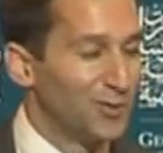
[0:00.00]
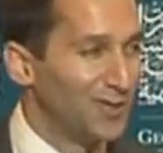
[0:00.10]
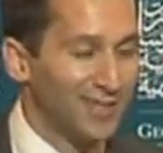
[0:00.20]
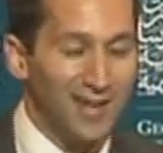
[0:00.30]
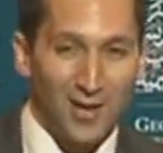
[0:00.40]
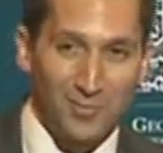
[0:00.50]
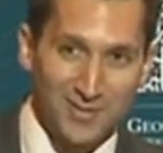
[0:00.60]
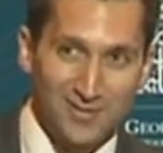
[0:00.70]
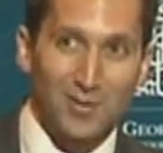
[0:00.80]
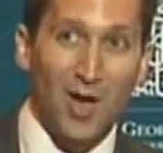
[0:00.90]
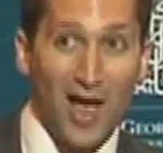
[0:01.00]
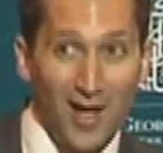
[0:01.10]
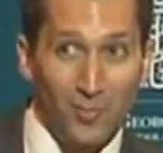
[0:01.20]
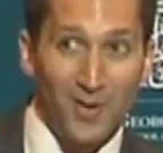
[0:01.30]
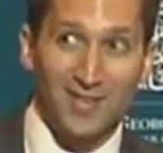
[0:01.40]
so he can help
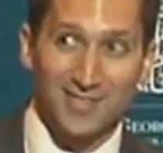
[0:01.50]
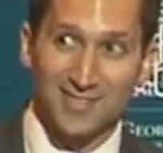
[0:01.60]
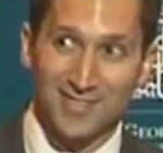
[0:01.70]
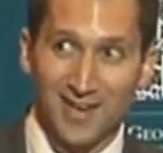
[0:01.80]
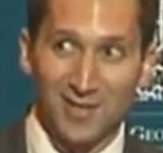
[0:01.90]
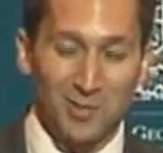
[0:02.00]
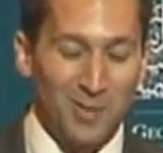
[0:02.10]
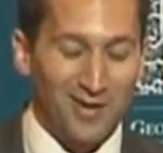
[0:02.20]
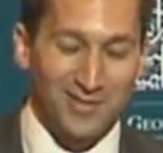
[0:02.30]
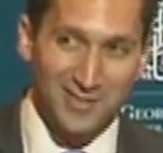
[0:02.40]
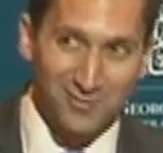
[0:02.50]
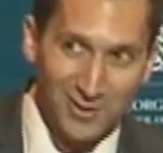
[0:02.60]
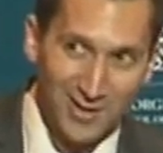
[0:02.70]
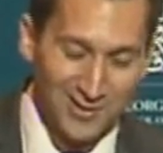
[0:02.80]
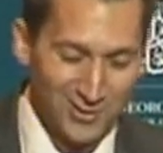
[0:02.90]
us in setting a policy for
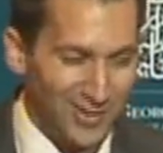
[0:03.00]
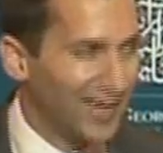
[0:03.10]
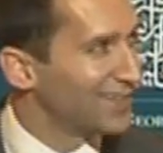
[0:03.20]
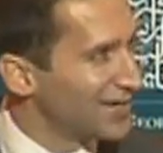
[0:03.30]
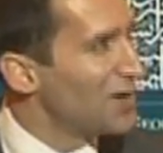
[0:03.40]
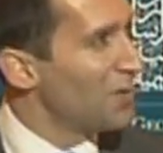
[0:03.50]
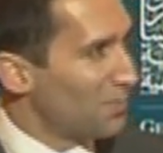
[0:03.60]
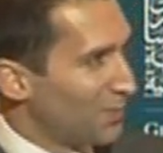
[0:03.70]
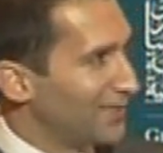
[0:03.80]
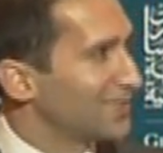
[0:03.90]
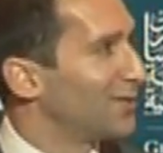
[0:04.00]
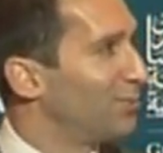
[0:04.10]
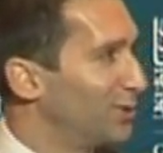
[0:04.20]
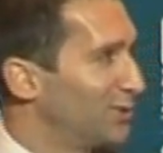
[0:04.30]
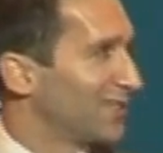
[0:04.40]
Qatar that meets the
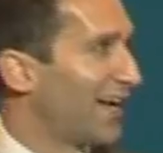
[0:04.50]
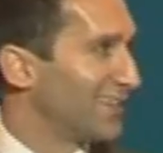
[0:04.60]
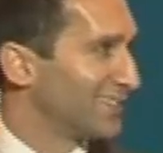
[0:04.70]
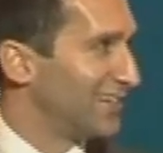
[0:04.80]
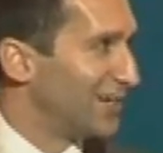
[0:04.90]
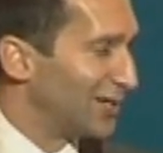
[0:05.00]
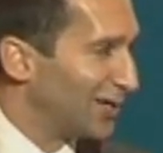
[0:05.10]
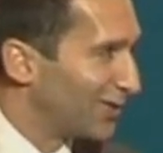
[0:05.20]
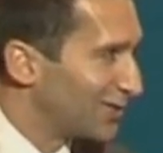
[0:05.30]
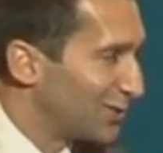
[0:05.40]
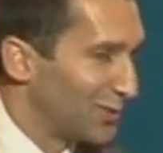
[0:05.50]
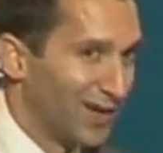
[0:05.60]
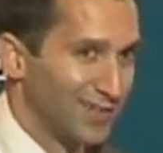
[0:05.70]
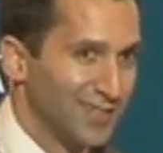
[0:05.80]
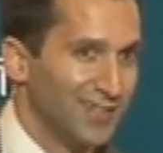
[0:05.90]
blue sky scenario that you
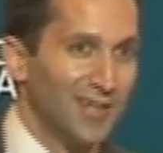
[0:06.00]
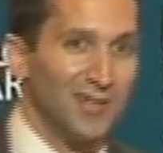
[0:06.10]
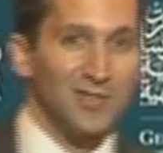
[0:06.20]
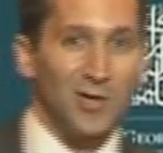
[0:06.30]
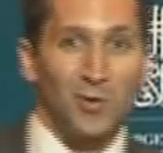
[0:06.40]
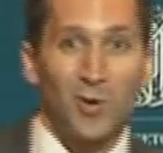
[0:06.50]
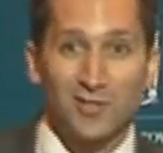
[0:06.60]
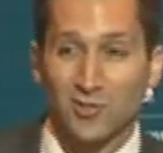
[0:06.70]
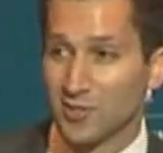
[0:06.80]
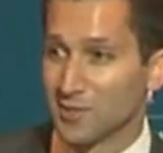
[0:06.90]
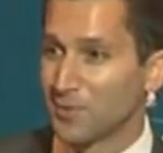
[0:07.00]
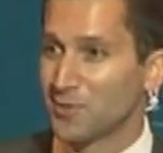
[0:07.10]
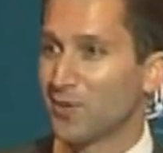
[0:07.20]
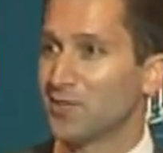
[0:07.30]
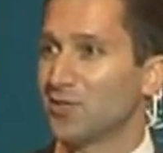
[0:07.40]
want. So questions,
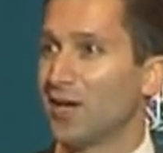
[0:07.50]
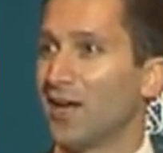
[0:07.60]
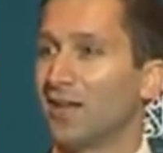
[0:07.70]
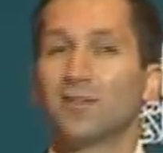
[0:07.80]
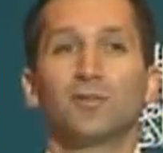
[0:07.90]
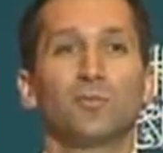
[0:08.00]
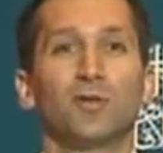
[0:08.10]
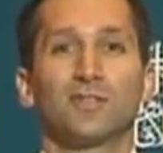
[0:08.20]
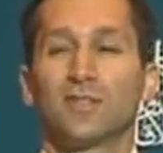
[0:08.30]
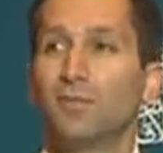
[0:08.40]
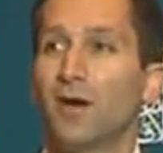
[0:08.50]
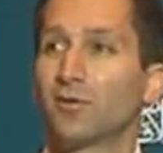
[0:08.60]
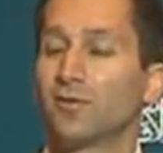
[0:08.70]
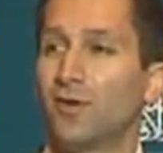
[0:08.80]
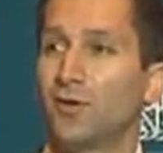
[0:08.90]
please raise your hand. Where's the
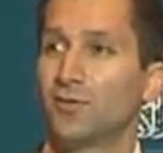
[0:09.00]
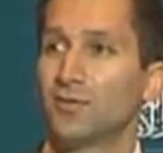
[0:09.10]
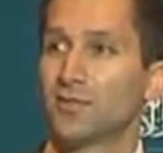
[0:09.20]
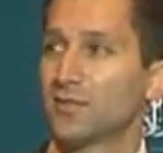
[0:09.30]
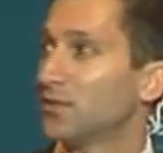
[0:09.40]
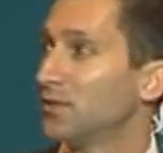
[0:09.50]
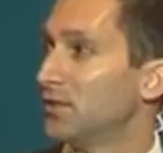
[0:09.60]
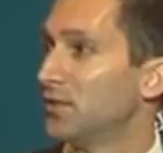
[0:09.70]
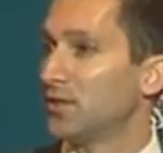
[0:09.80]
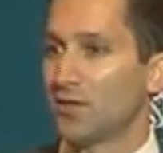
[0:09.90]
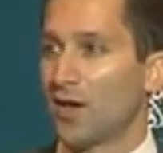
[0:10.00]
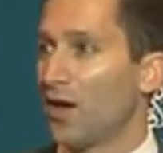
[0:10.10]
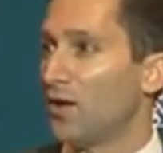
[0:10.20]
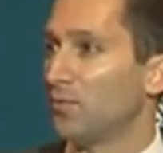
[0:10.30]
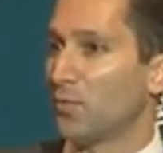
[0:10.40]
microphones?
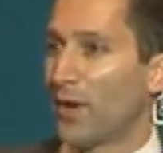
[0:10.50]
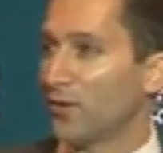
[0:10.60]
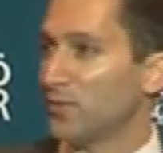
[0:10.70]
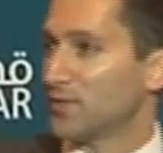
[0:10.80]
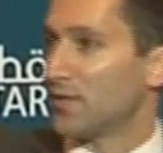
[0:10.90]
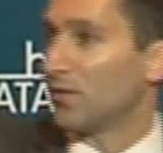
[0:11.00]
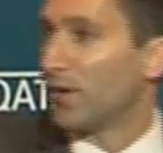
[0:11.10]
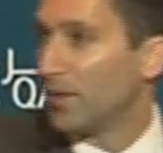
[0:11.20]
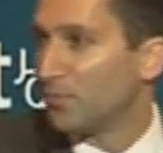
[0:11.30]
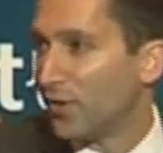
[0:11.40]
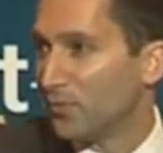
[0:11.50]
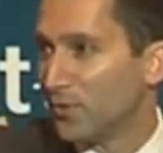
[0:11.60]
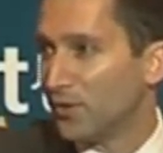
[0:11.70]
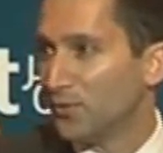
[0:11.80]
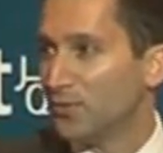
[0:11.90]
Why don't we start right up front
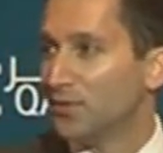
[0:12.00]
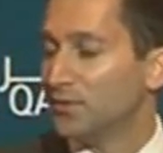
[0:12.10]
with you?